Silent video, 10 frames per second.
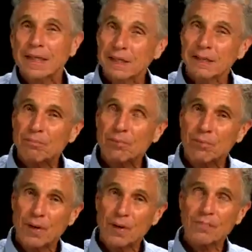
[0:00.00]
Now, the
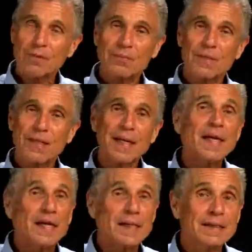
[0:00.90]
problem with
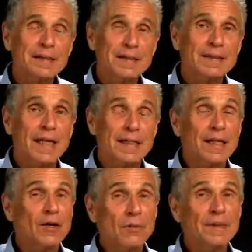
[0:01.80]
kings is that
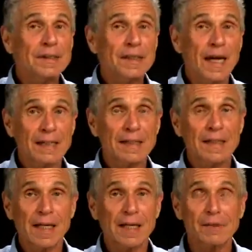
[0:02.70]
they always had to
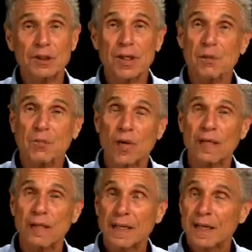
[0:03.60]
keep
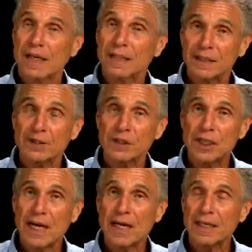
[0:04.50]
someone at their
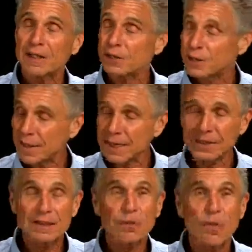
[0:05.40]
side to
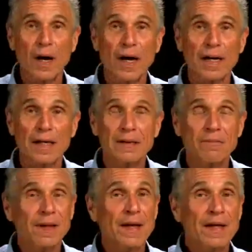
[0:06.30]
taste the wine
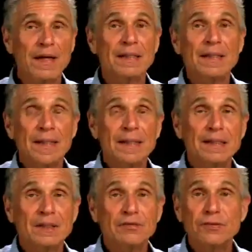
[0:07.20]
and
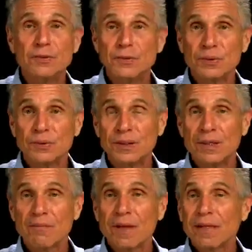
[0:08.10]
taste the
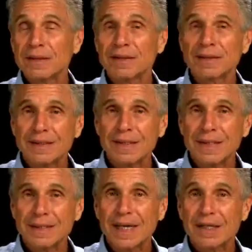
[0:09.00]
food to
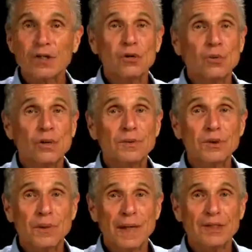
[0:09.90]
see that no one
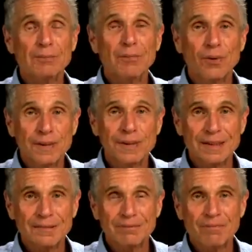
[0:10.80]
was trying to
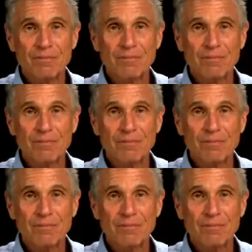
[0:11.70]
poison them.